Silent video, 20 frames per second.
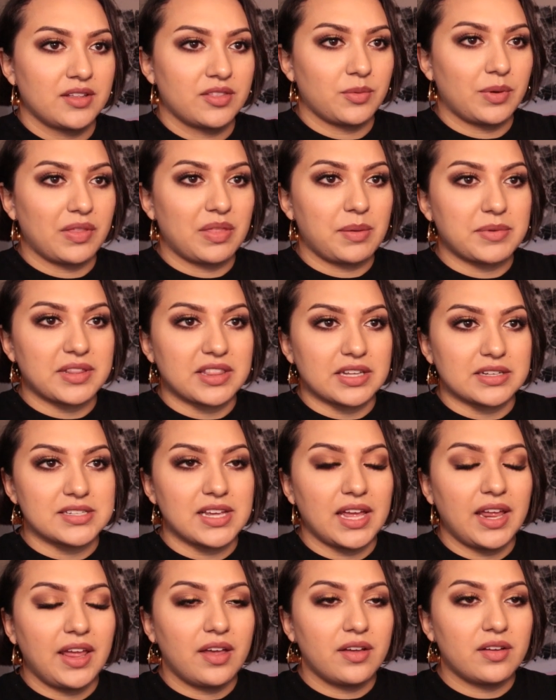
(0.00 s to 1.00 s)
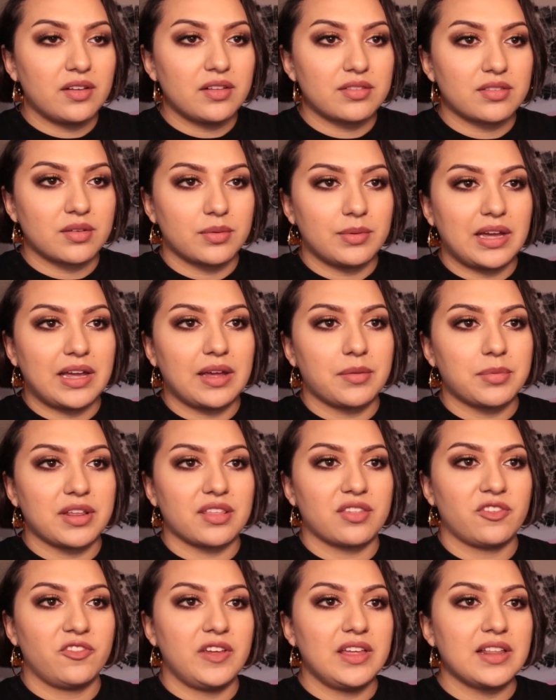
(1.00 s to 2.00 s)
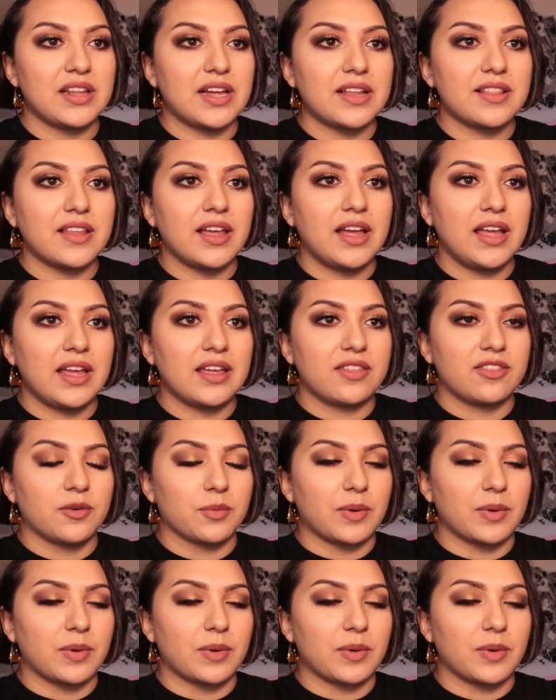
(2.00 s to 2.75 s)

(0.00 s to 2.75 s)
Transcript: The way they make the tails, the way everybody's feline-like,